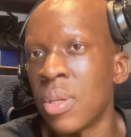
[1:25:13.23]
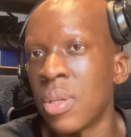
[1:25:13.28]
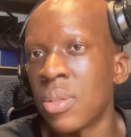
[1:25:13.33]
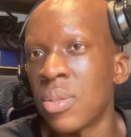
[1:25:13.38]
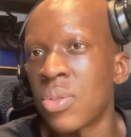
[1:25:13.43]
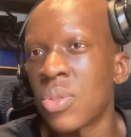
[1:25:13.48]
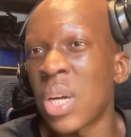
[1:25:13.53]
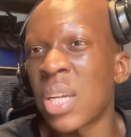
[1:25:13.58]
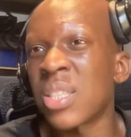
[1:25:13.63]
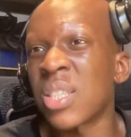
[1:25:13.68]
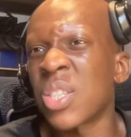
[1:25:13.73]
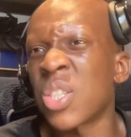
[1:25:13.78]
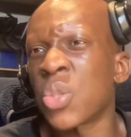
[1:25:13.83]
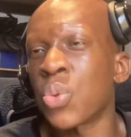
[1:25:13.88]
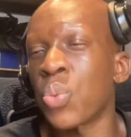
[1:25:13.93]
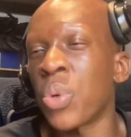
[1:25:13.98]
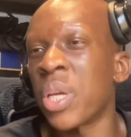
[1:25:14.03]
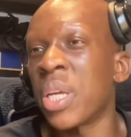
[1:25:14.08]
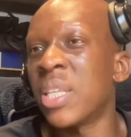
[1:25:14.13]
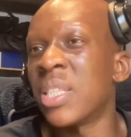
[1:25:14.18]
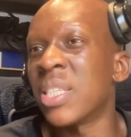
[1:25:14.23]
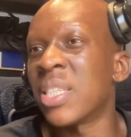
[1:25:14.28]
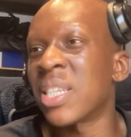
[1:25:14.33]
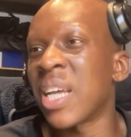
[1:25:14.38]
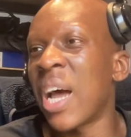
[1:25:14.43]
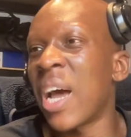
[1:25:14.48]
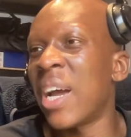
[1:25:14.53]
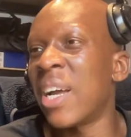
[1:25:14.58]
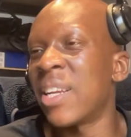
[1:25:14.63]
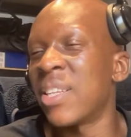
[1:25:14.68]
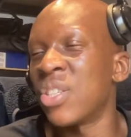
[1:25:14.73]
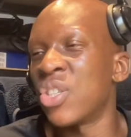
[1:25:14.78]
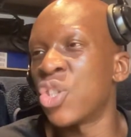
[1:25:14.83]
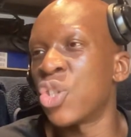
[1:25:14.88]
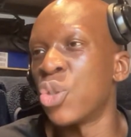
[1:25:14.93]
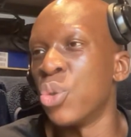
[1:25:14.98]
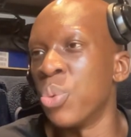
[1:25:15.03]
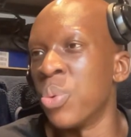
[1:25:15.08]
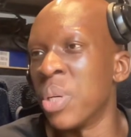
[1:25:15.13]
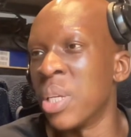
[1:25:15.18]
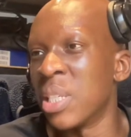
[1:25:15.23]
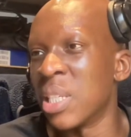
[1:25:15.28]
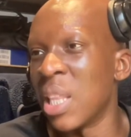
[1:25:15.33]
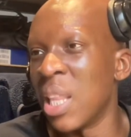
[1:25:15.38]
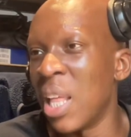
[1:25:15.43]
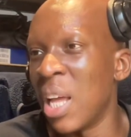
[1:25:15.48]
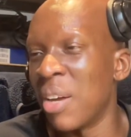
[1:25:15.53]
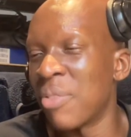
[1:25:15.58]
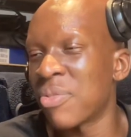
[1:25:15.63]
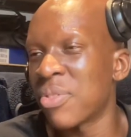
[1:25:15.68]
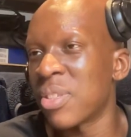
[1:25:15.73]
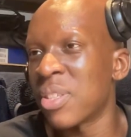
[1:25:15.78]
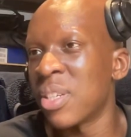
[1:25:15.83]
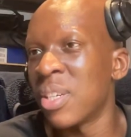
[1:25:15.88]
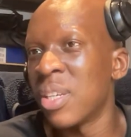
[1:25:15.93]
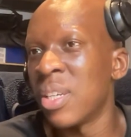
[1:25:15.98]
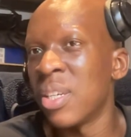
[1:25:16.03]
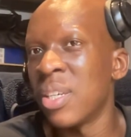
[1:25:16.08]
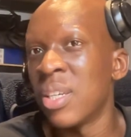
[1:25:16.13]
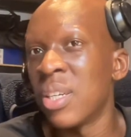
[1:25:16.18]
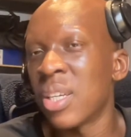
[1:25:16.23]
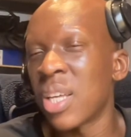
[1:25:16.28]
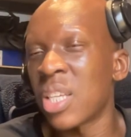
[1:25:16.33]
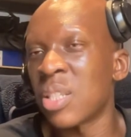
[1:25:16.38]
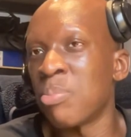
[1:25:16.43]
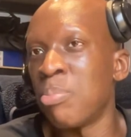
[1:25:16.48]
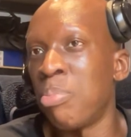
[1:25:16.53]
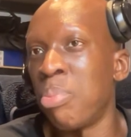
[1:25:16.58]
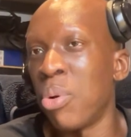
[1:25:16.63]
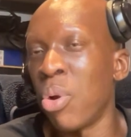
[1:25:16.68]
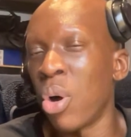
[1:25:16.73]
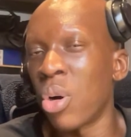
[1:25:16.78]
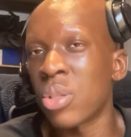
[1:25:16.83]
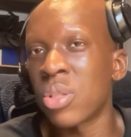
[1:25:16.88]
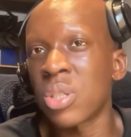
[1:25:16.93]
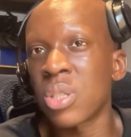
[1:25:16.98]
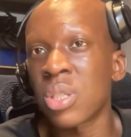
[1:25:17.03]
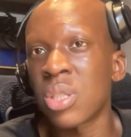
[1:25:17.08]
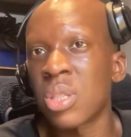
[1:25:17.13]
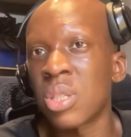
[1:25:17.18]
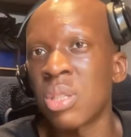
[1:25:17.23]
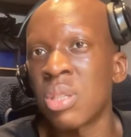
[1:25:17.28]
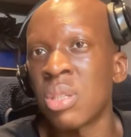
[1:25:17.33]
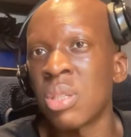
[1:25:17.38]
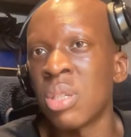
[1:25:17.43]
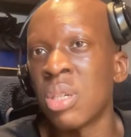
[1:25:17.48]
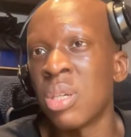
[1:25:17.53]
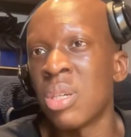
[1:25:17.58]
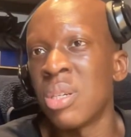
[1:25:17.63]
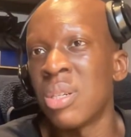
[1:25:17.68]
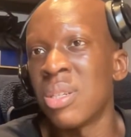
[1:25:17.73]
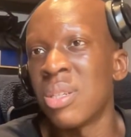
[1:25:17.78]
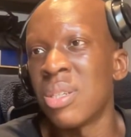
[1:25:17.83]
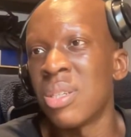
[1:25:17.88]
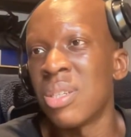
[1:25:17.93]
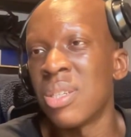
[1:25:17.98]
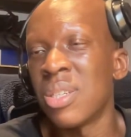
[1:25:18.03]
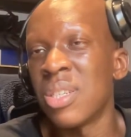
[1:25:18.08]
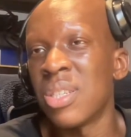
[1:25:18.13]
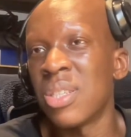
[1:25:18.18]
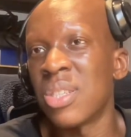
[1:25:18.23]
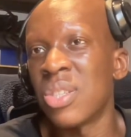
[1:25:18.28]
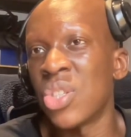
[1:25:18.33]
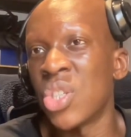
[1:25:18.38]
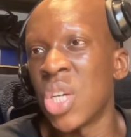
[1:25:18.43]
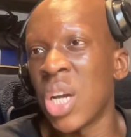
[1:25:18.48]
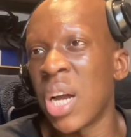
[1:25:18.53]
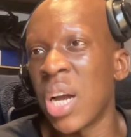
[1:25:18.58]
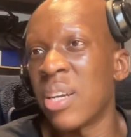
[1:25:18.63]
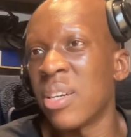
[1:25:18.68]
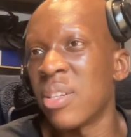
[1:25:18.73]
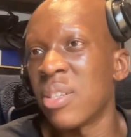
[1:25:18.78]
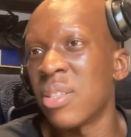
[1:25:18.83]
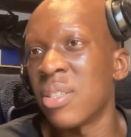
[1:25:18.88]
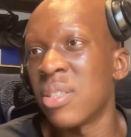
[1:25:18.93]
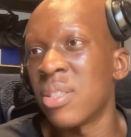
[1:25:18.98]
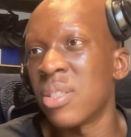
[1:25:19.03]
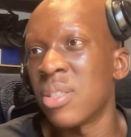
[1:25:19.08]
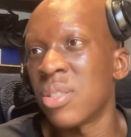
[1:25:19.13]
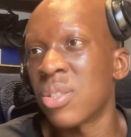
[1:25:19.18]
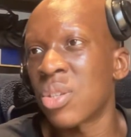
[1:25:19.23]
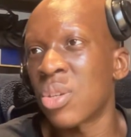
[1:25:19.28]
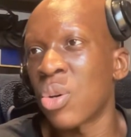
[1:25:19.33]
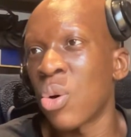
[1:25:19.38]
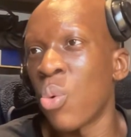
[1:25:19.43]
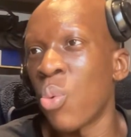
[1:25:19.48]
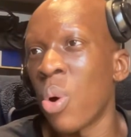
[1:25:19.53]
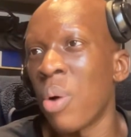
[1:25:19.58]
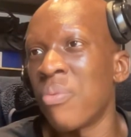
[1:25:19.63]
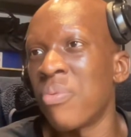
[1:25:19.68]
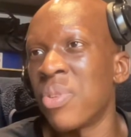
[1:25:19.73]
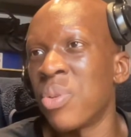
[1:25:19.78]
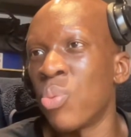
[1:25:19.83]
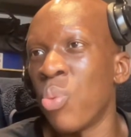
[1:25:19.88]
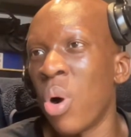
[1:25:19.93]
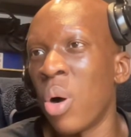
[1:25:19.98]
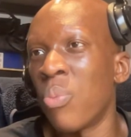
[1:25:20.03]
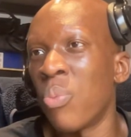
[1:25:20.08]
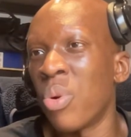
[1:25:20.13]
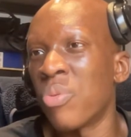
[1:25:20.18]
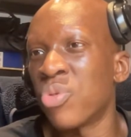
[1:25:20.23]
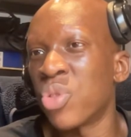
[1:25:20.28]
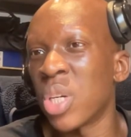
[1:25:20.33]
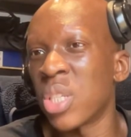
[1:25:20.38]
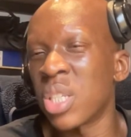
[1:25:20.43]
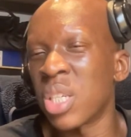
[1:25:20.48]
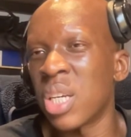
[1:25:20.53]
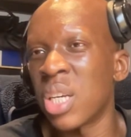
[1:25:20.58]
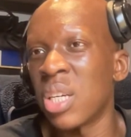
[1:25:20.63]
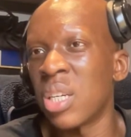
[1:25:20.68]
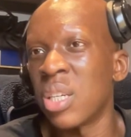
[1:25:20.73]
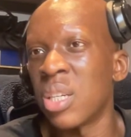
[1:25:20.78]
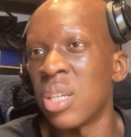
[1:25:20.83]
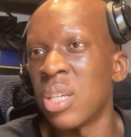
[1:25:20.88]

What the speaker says: Tried to swing inside and shoot with his left. Gets blocked. Here's Njai. It's going to go 1v1 with Trezeguet.